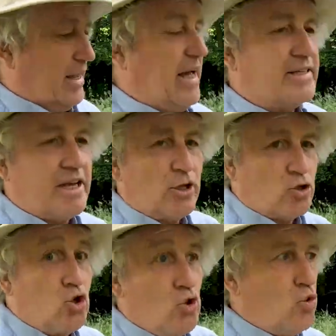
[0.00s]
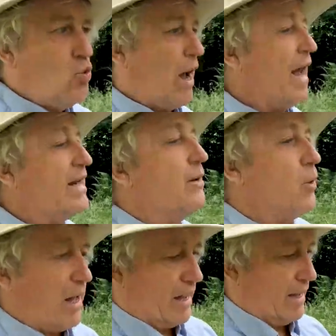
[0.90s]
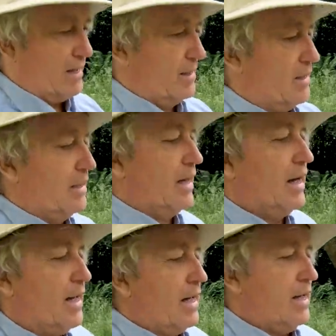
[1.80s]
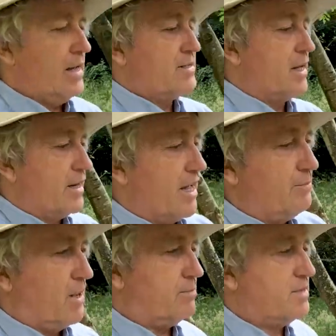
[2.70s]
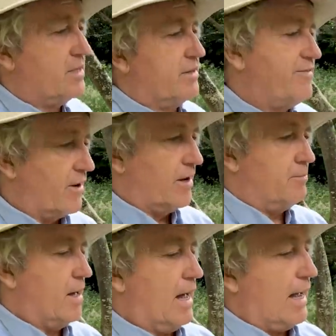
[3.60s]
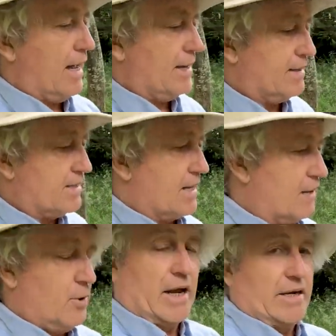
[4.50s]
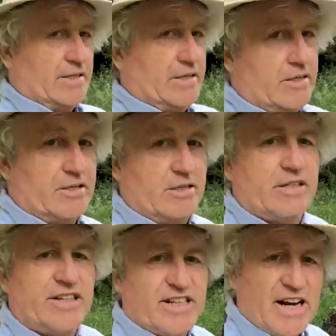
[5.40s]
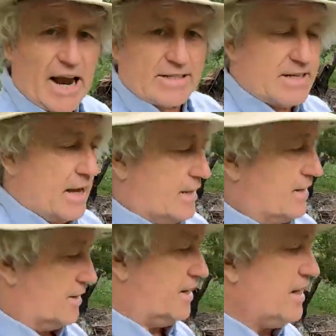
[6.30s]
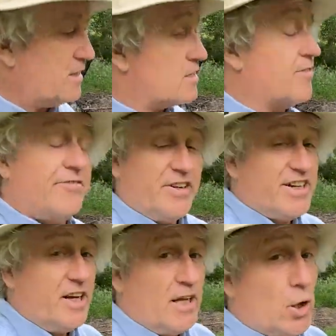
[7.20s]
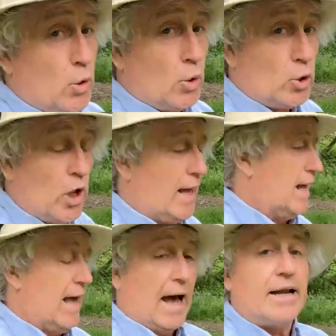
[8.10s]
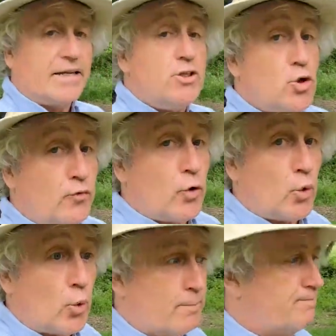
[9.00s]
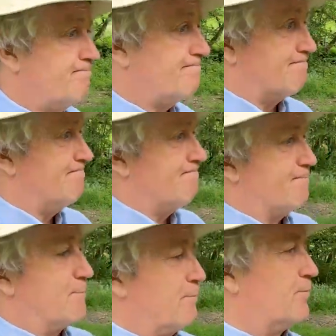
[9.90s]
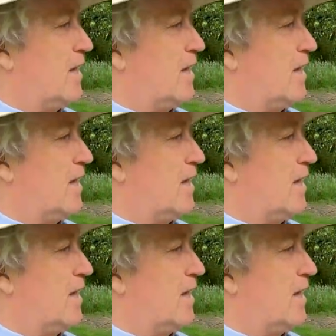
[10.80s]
getting to anywhere is going to come up to the farm, and we're going to chat, and I think it's officially called an interview. Can't